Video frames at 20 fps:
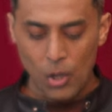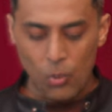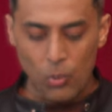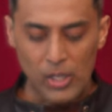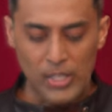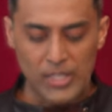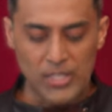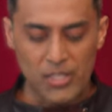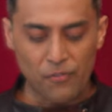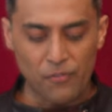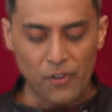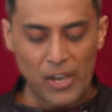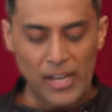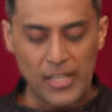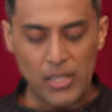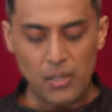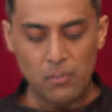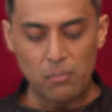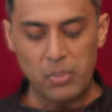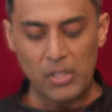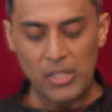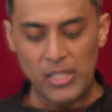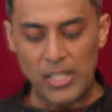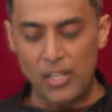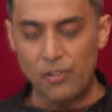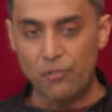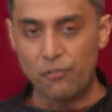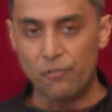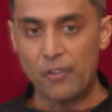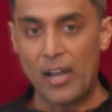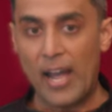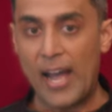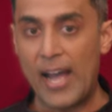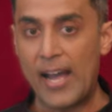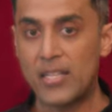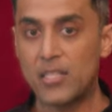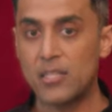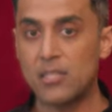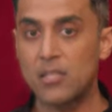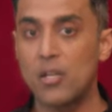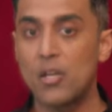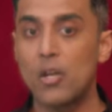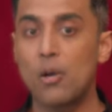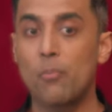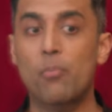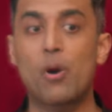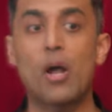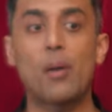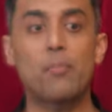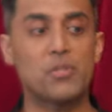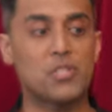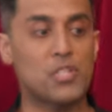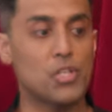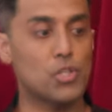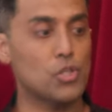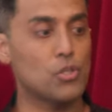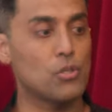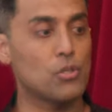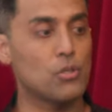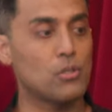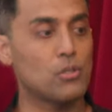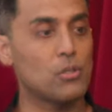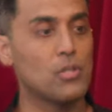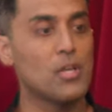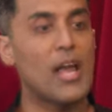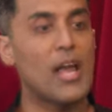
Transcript: Well, he's defining belief as propositional